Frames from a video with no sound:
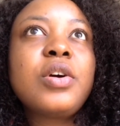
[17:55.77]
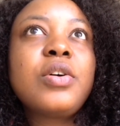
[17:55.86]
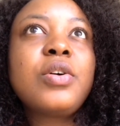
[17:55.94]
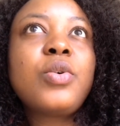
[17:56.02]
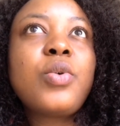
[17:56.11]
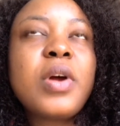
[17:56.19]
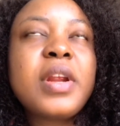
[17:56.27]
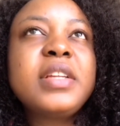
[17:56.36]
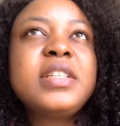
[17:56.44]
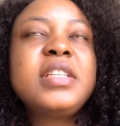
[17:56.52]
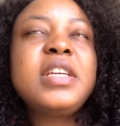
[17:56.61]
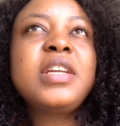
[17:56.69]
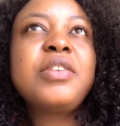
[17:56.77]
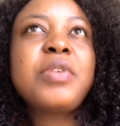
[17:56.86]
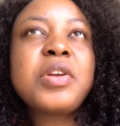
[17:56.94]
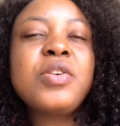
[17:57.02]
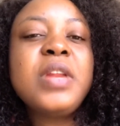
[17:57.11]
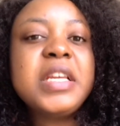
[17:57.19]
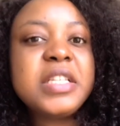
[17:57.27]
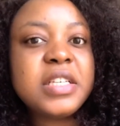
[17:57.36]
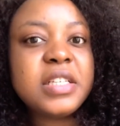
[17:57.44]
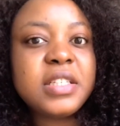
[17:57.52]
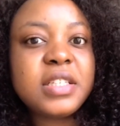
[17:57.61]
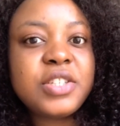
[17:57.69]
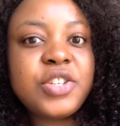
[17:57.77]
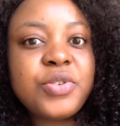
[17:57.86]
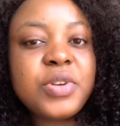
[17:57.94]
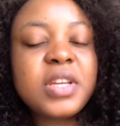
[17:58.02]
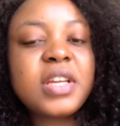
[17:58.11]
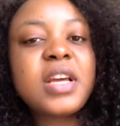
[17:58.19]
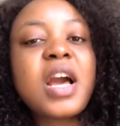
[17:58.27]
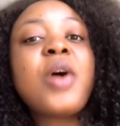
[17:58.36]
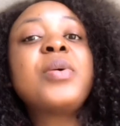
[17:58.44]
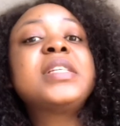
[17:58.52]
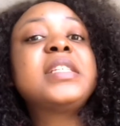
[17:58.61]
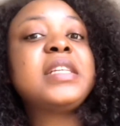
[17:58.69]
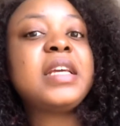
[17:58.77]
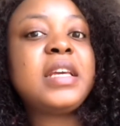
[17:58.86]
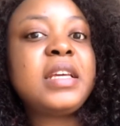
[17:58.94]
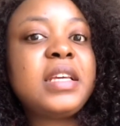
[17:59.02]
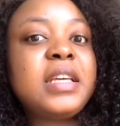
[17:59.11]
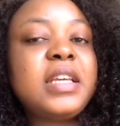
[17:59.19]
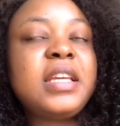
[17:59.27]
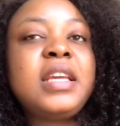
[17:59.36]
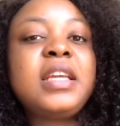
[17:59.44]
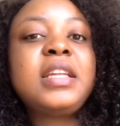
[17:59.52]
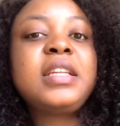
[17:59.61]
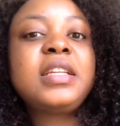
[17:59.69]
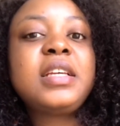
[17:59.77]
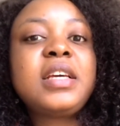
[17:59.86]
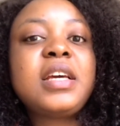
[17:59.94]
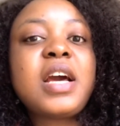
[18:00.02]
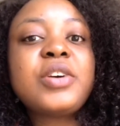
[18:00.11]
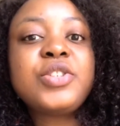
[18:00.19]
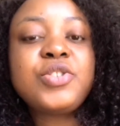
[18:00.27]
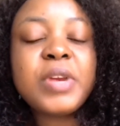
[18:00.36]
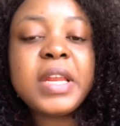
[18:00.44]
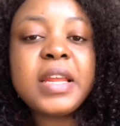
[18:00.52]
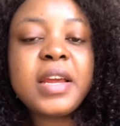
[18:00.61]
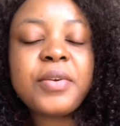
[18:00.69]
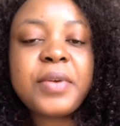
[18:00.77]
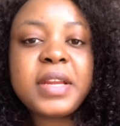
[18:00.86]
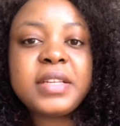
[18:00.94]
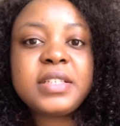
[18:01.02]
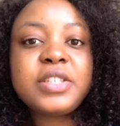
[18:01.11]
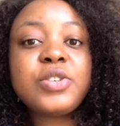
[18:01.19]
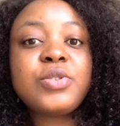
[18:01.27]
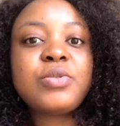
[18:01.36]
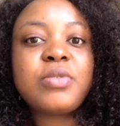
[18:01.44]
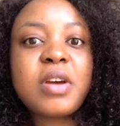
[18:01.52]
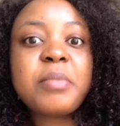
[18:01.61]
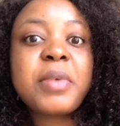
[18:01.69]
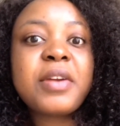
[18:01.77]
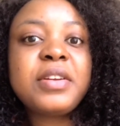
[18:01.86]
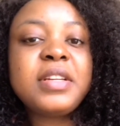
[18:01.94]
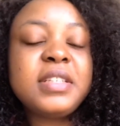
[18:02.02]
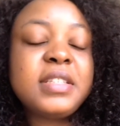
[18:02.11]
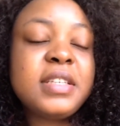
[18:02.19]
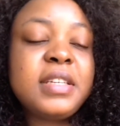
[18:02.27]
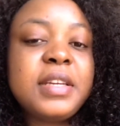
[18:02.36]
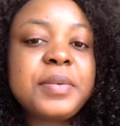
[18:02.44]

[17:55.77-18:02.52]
quarantine regulations during our stay in Australia, right? So I'm currently in Sydney.